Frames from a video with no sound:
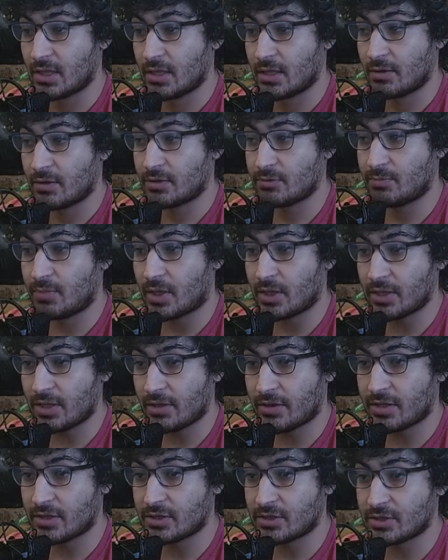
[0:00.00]
With Bonnie, I
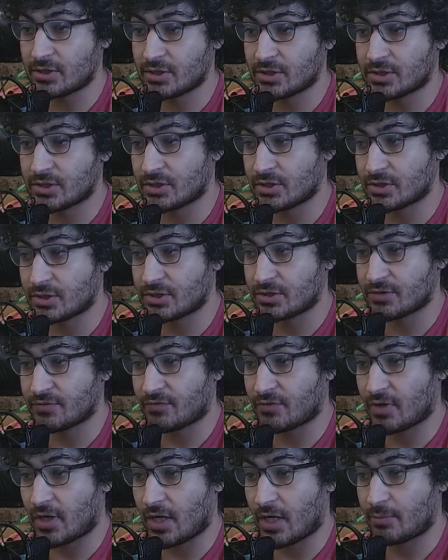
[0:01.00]
think she just searches
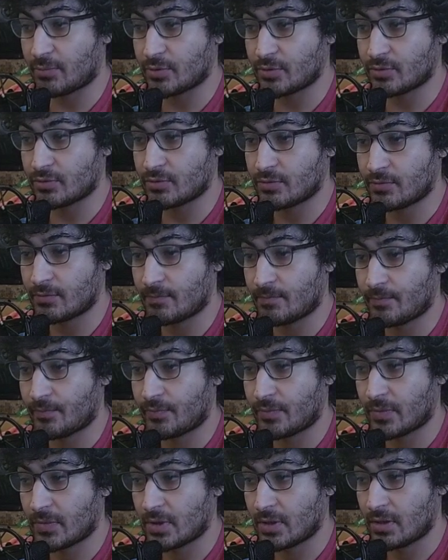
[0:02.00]
for Apu.
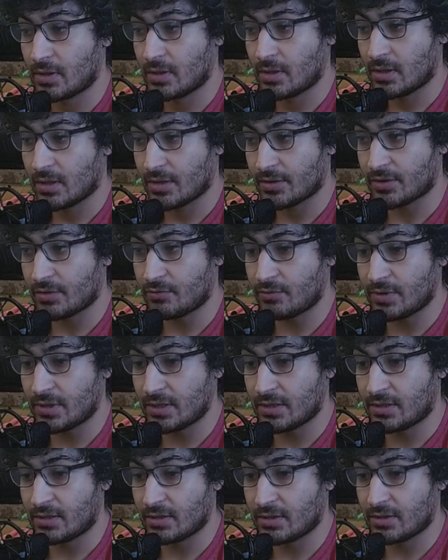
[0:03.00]
I think we
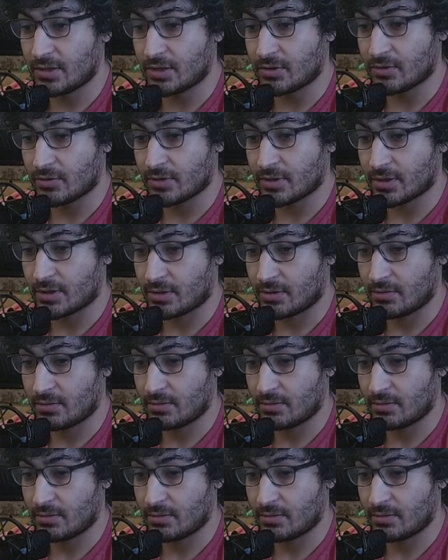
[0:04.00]
eat the Nico here.